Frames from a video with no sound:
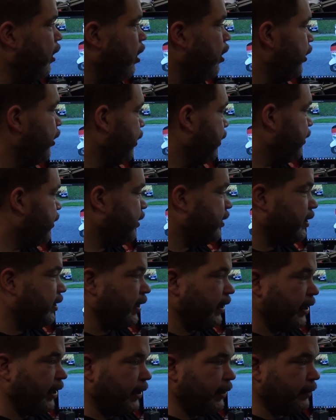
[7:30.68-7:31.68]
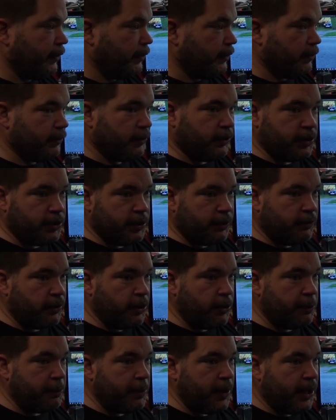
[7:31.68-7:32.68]
I could see, because I
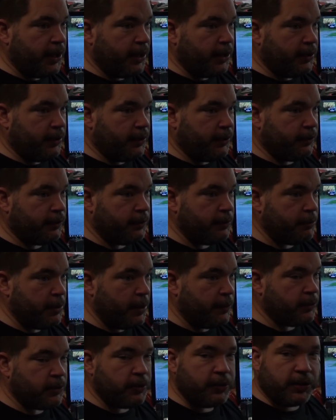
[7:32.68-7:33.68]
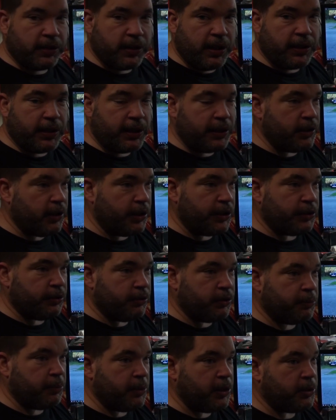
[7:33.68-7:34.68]
rode back from mum's on Sunday night
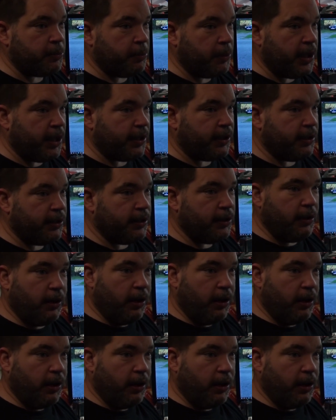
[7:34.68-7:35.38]
so it's pitch black,